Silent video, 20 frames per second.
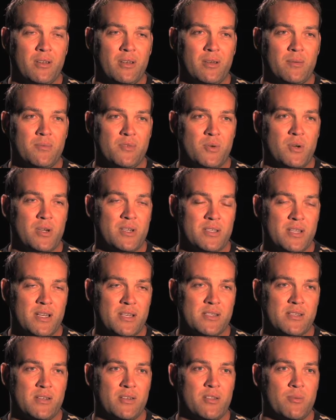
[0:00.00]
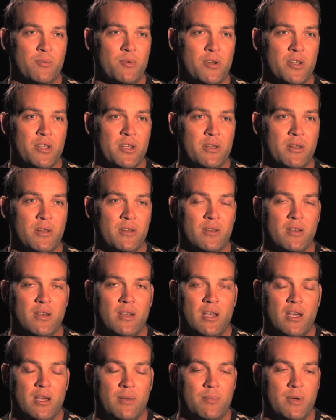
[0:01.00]
Um, it's quite taxing on the body and
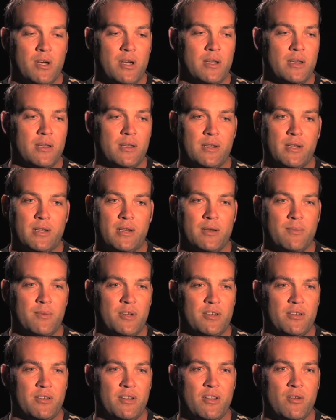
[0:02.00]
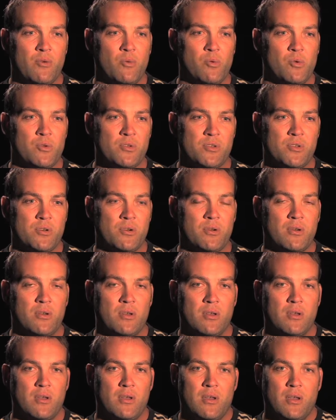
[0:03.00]
and mind. Uh, but you know the rewards are,
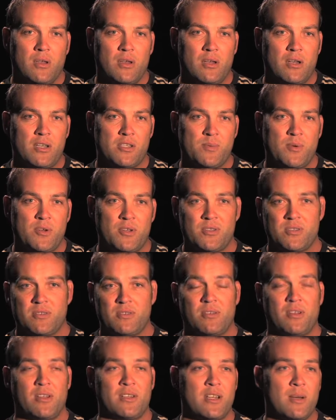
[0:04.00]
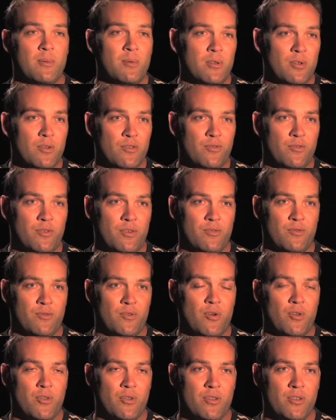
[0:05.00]
uh, I suppose, you know, double of, of
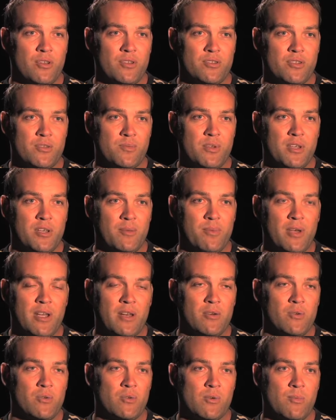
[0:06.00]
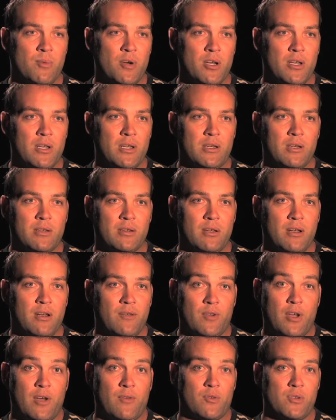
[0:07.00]
rather than just being a batter or a bowler. You know,
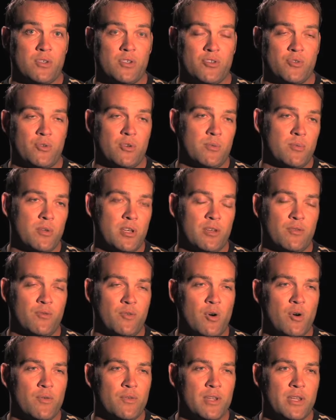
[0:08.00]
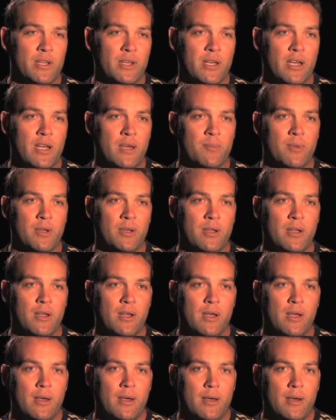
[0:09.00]
I've, I've always enjoyed being involved in the game, and
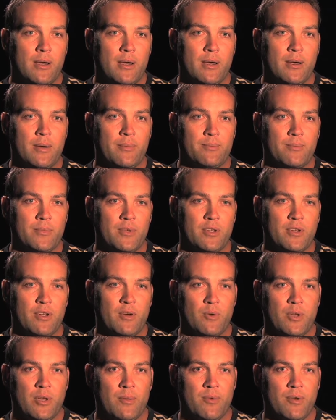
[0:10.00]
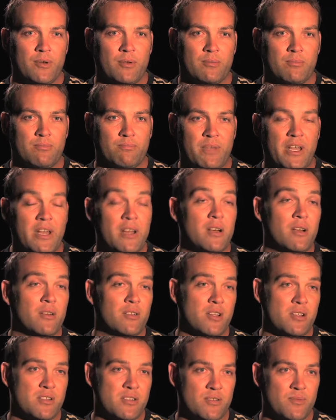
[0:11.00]
um, you know when I'm a batter,
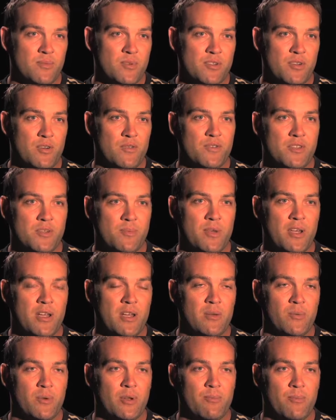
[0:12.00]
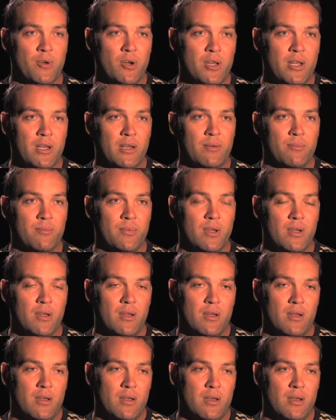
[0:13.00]
I see myself as a batter, and when I'm bowling, I'm
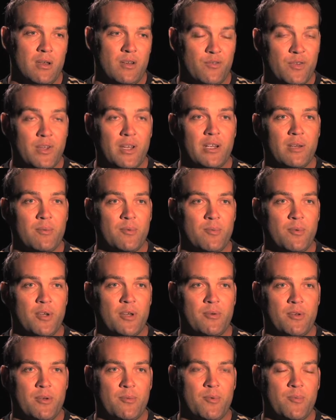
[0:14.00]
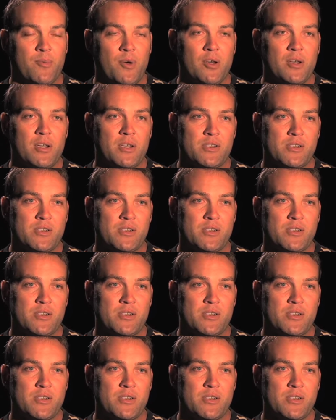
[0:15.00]
uh, I feel like I'm a I'm a bowler.